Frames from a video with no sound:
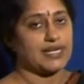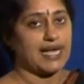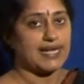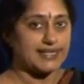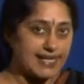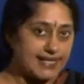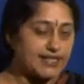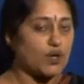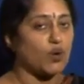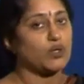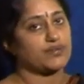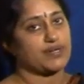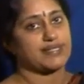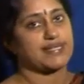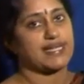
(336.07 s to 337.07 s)
and then the
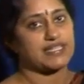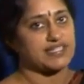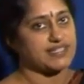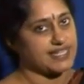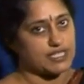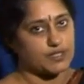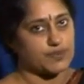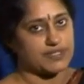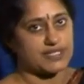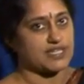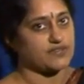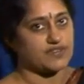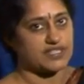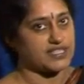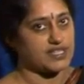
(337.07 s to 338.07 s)
whole transaction takes place
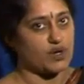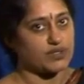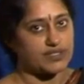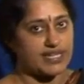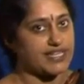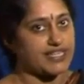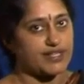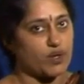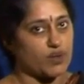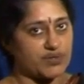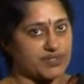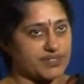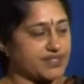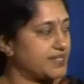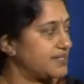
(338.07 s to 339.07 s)
as far as the sending the
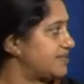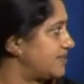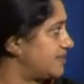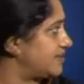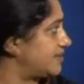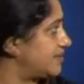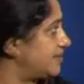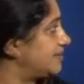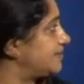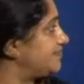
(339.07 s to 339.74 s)
order is concerned.